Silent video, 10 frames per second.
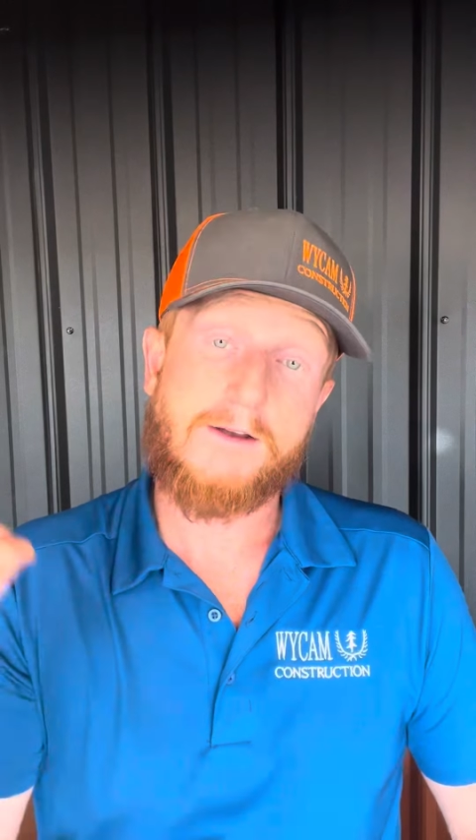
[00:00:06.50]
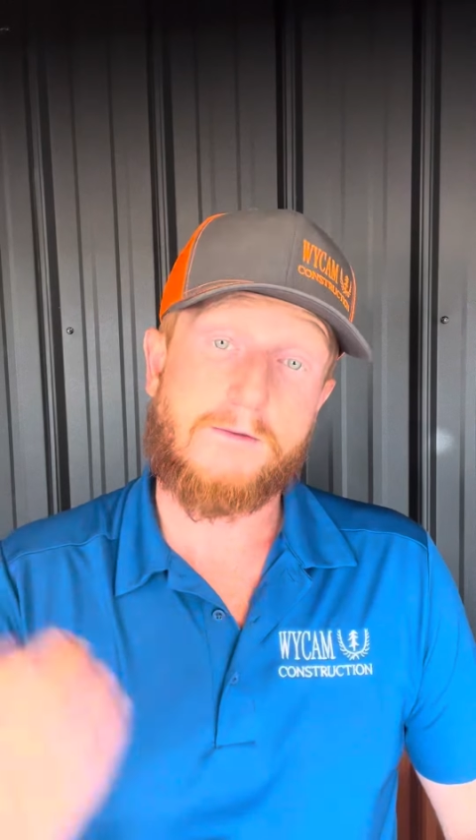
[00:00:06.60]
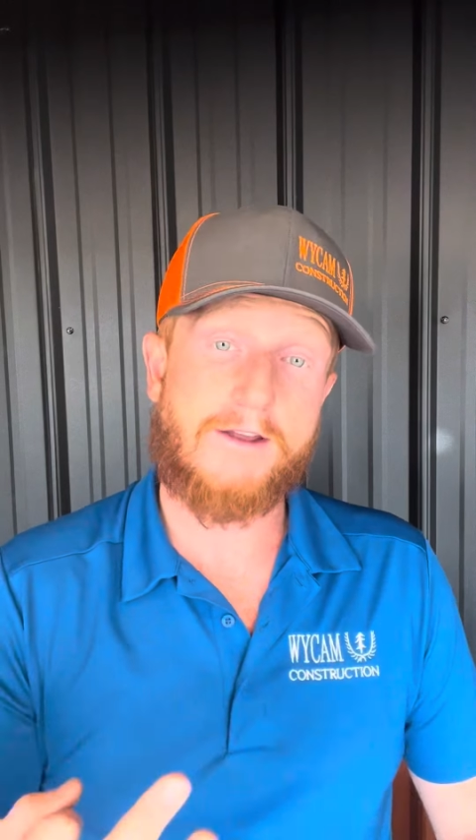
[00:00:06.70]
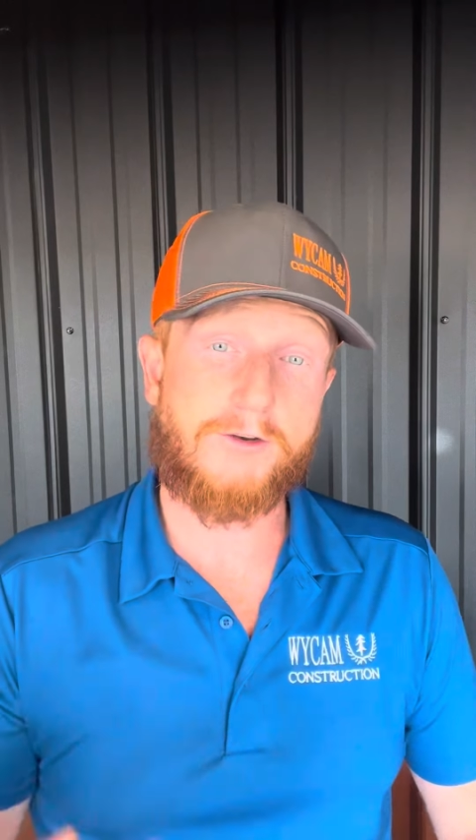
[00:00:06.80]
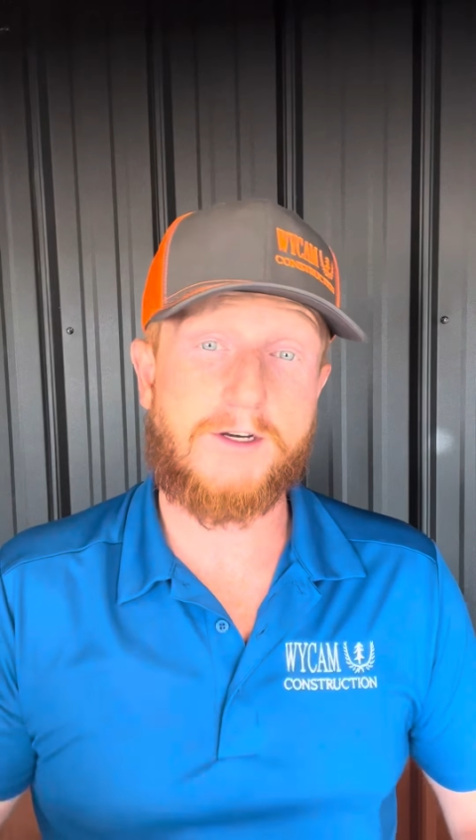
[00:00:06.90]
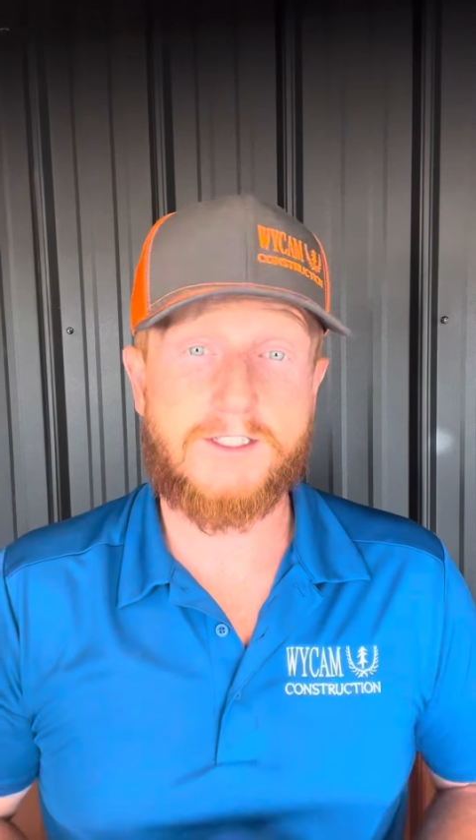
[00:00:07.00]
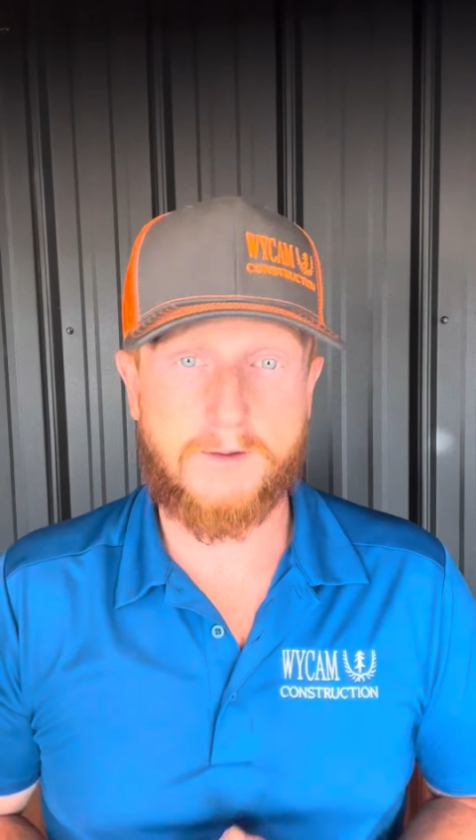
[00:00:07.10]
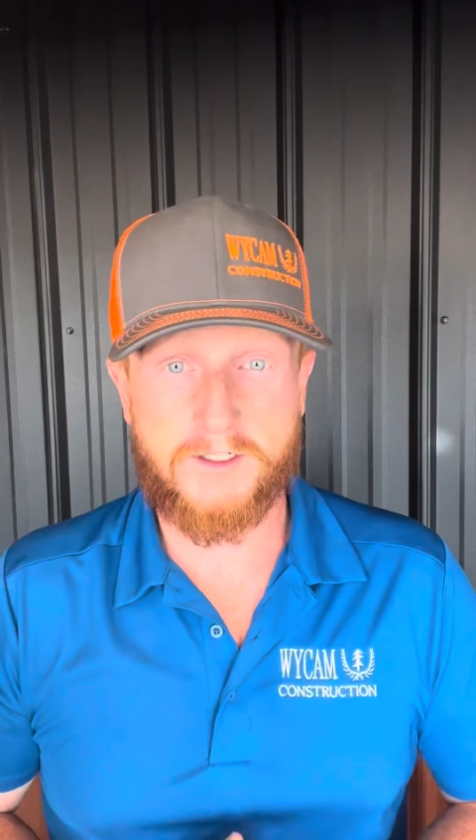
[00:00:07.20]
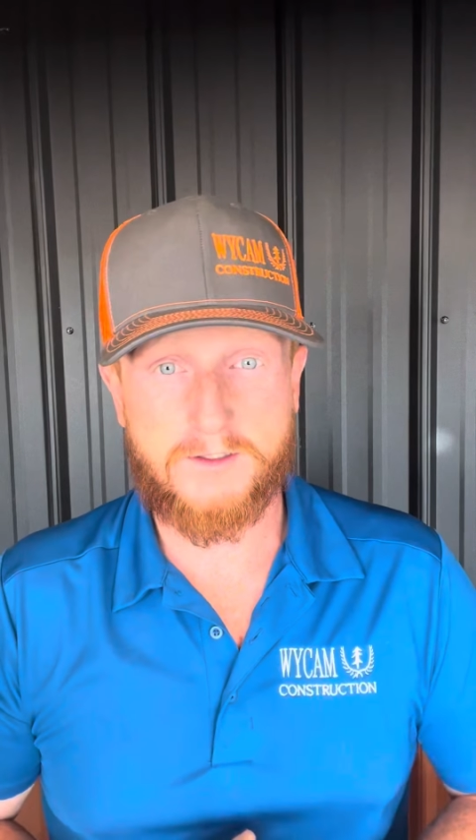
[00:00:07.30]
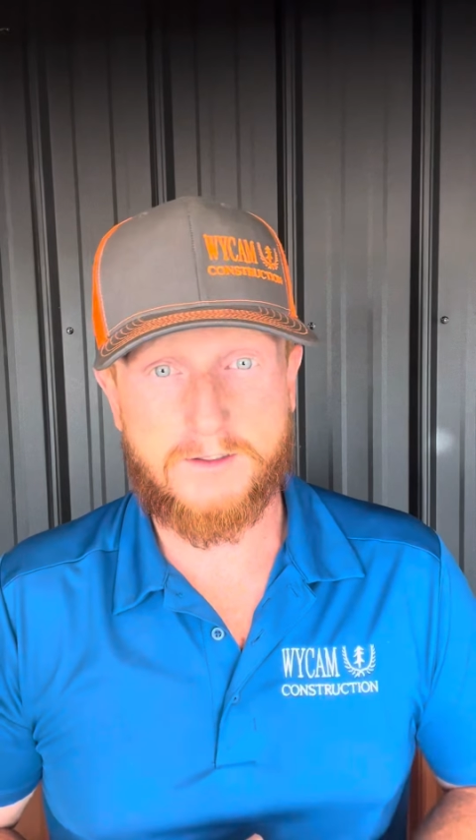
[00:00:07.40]
we have three
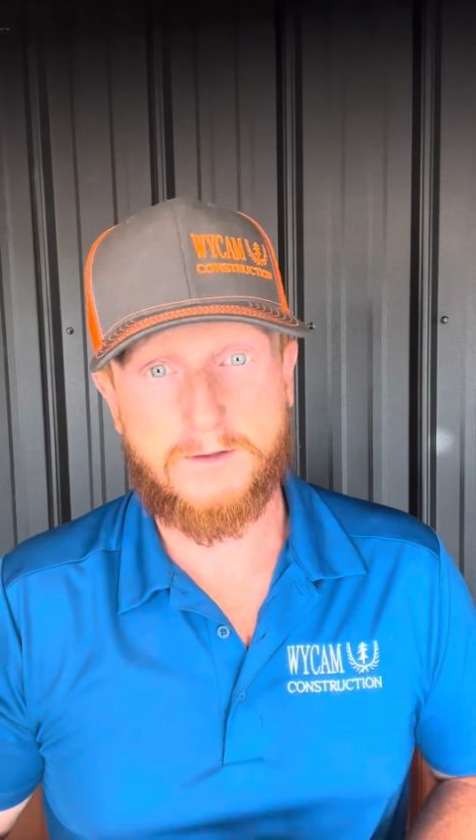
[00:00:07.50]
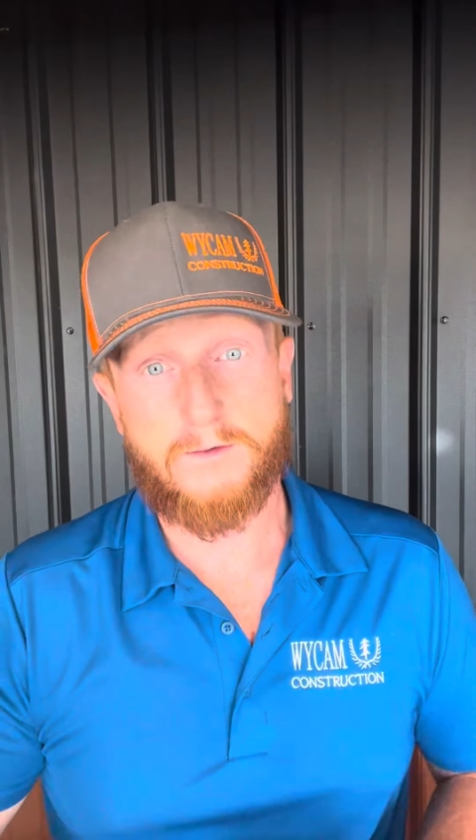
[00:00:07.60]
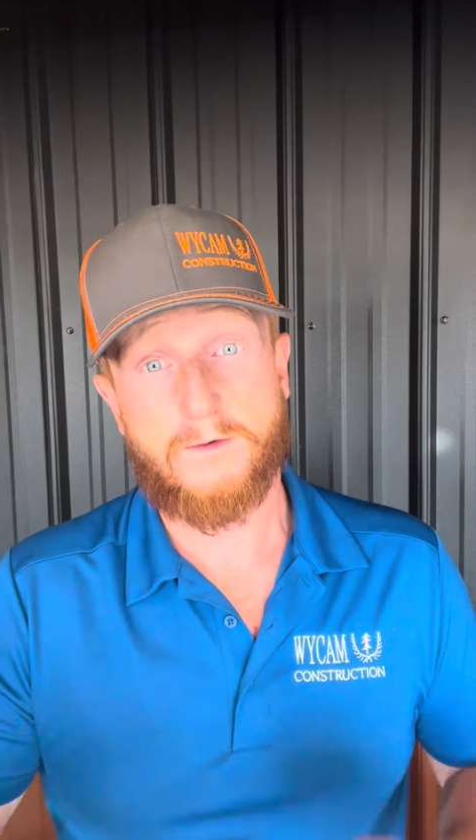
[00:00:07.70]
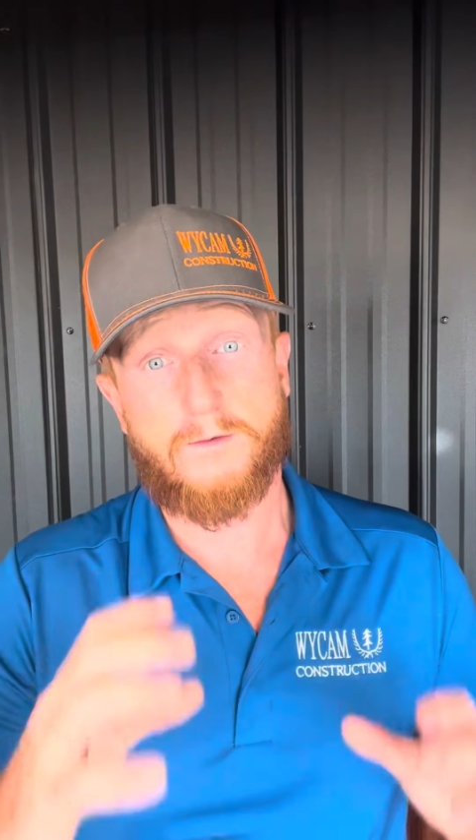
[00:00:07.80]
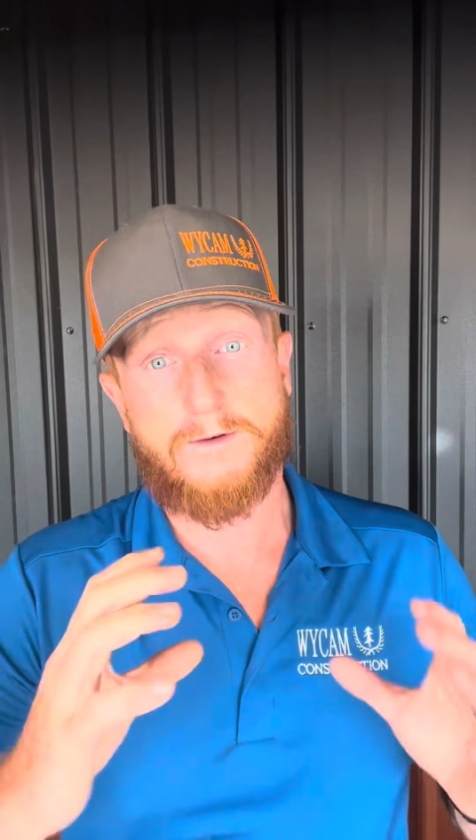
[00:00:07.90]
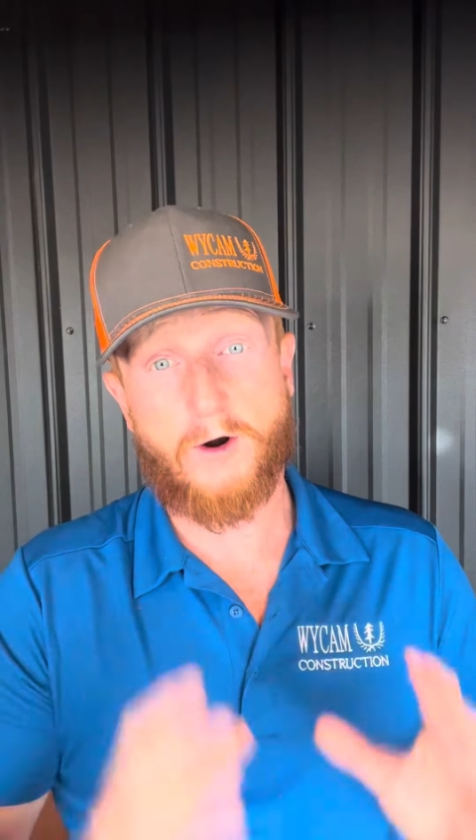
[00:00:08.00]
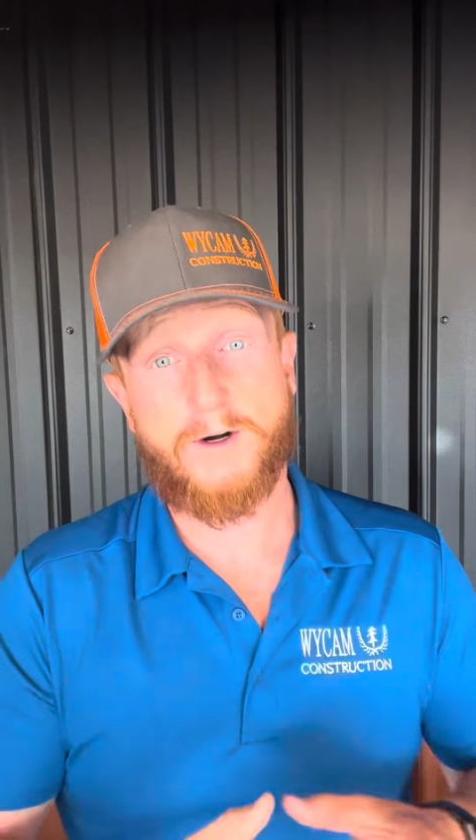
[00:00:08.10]
assumptions. We've